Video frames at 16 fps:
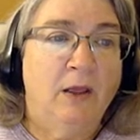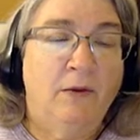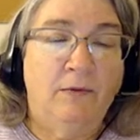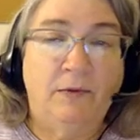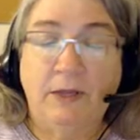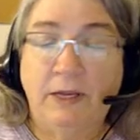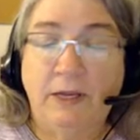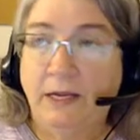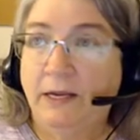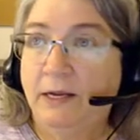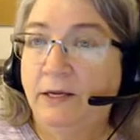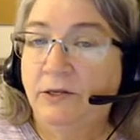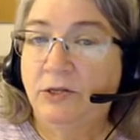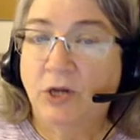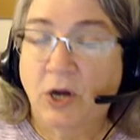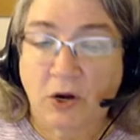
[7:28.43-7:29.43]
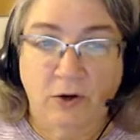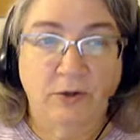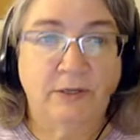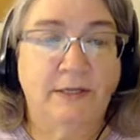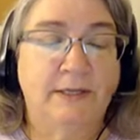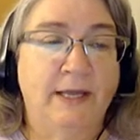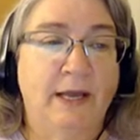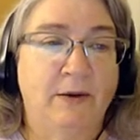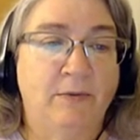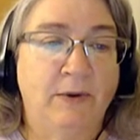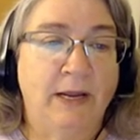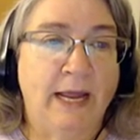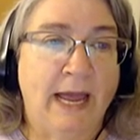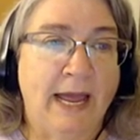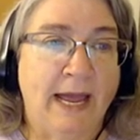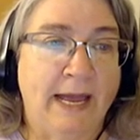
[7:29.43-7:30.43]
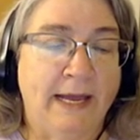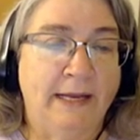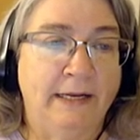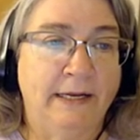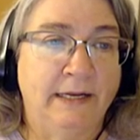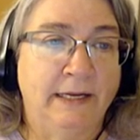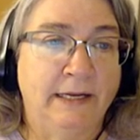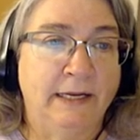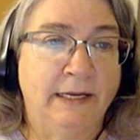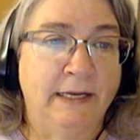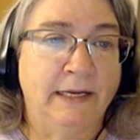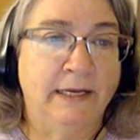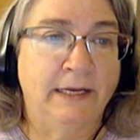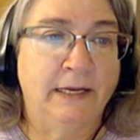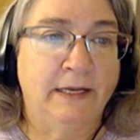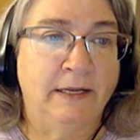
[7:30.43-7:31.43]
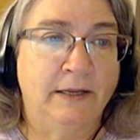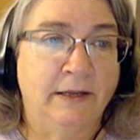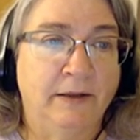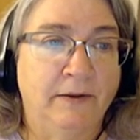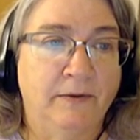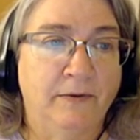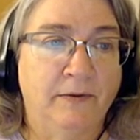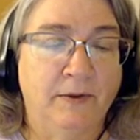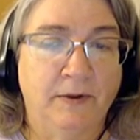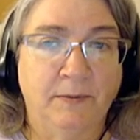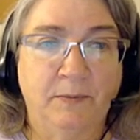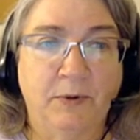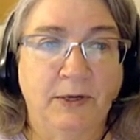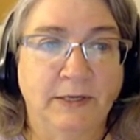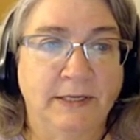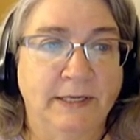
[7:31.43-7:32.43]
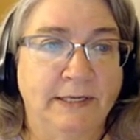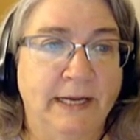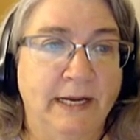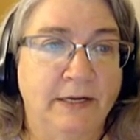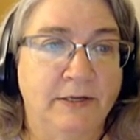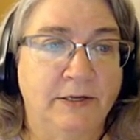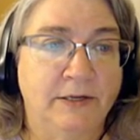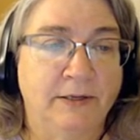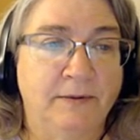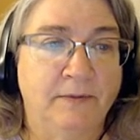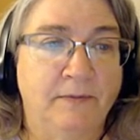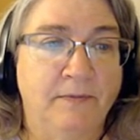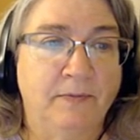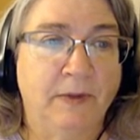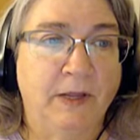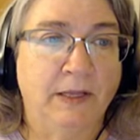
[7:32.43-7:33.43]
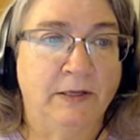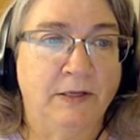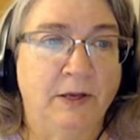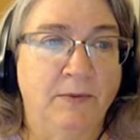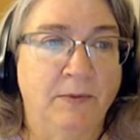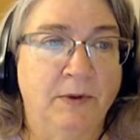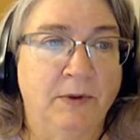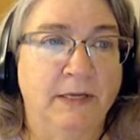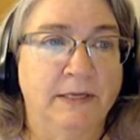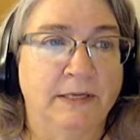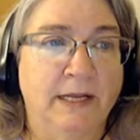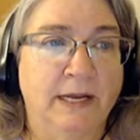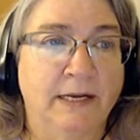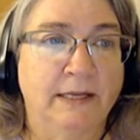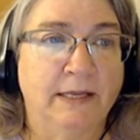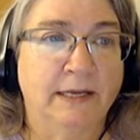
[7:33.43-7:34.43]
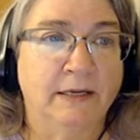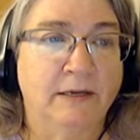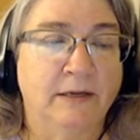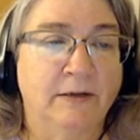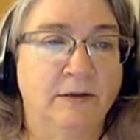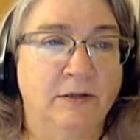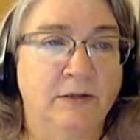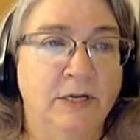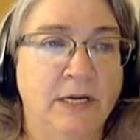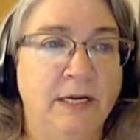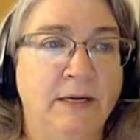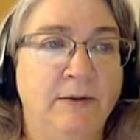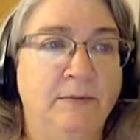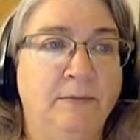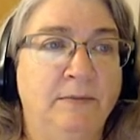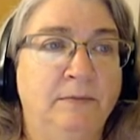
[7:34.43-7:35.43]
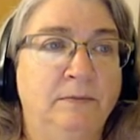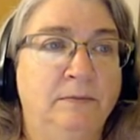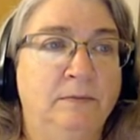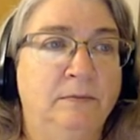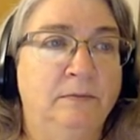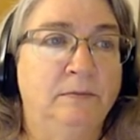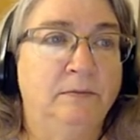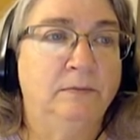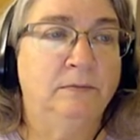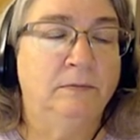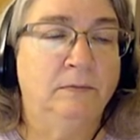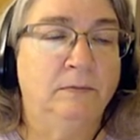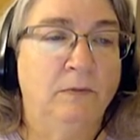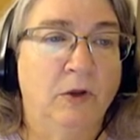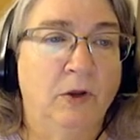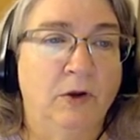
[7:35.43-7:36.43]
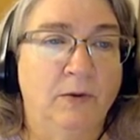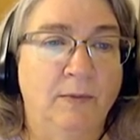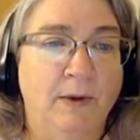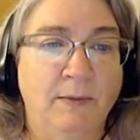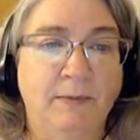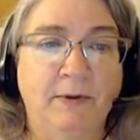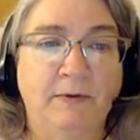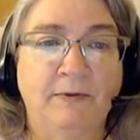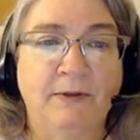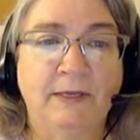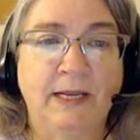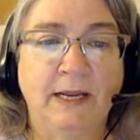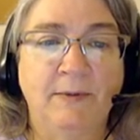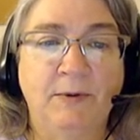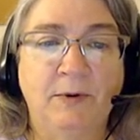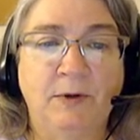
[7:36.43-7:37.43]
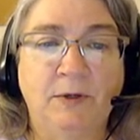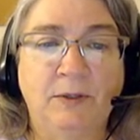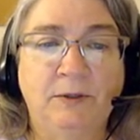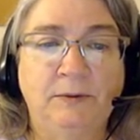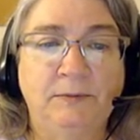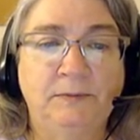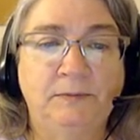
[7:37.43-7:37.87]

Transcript: the charts that we had in the presentation. And so I'm going to select the sheet, go to my pivot table.